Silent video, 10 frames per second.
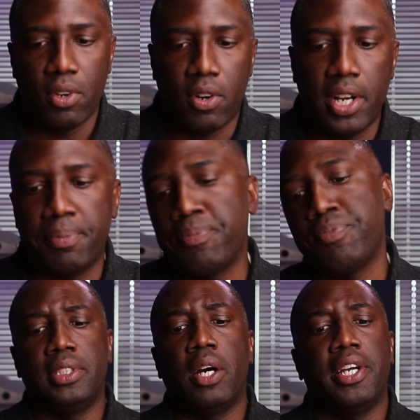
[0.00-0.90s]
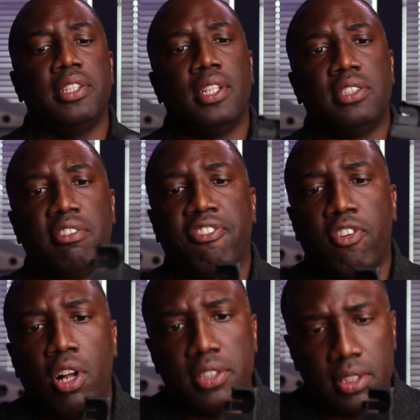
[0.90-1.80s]
All right, now in the
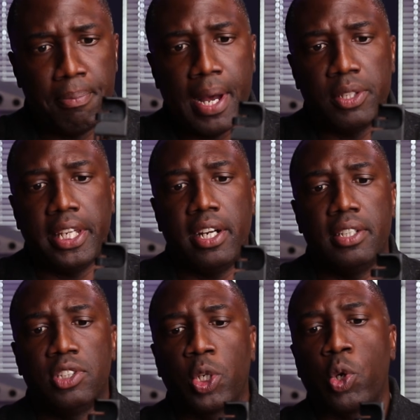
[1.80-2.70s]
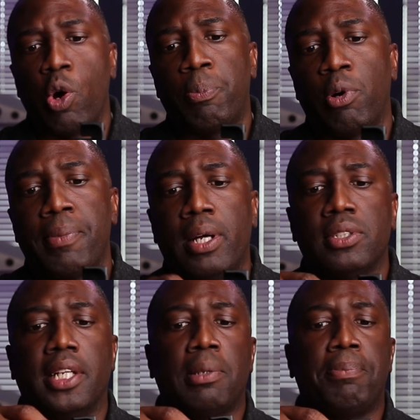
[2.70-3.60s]
default mount here, the GoPro
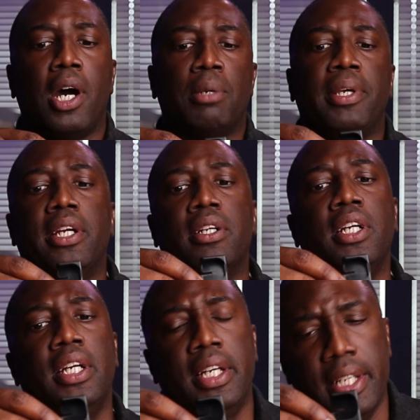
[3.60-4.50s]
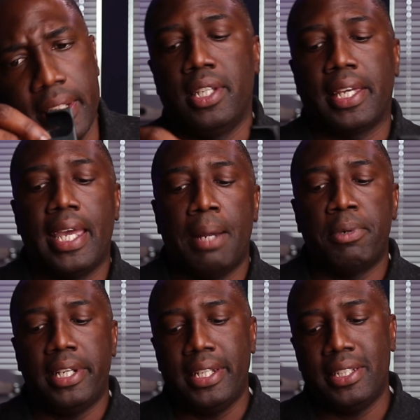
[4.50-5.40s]
mount at the bottom here, the
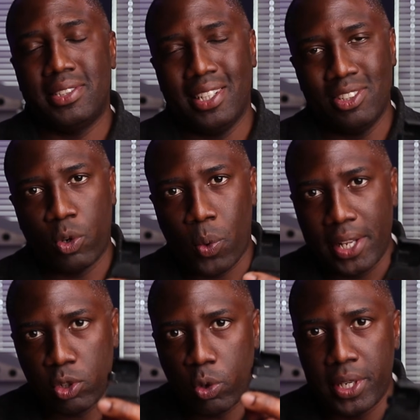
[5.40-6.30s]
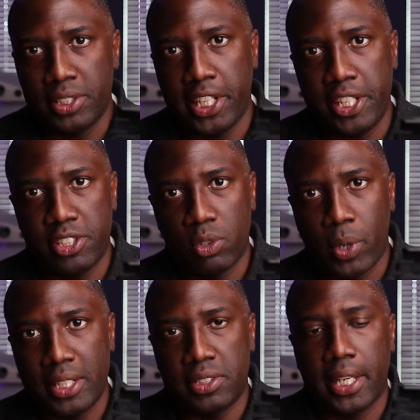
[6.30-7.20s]
camera is in the right orientation,
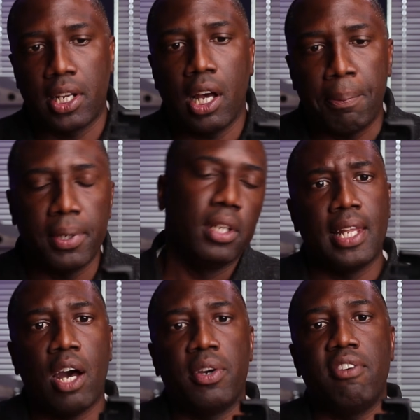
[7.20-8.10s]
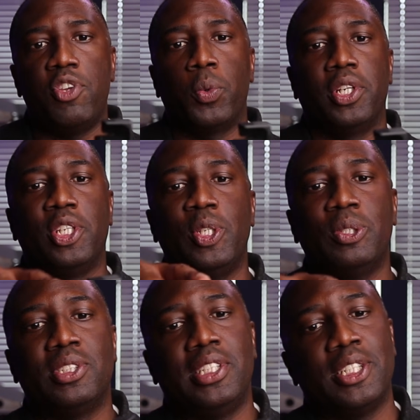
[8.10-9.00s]
right side up. Now, if you want to
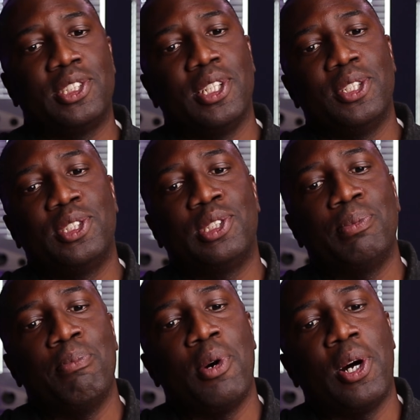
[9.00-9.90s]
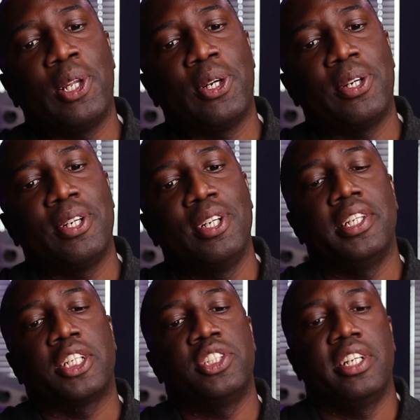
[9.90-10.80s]
use this smaller
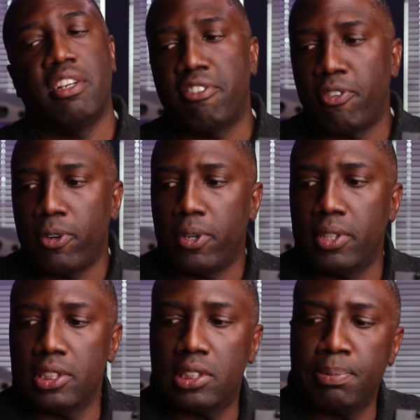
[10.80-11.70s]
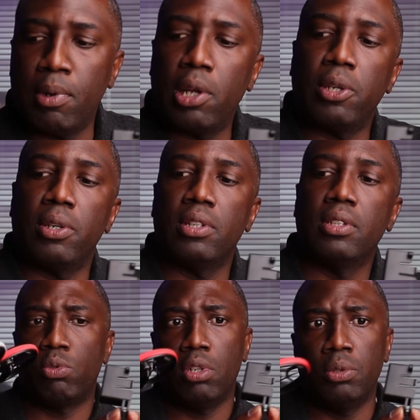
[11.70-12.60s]
connection here for smaller
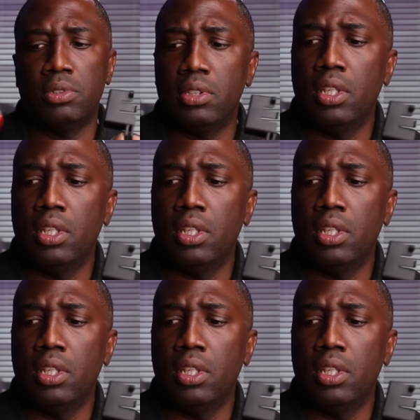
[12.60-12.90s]
drones,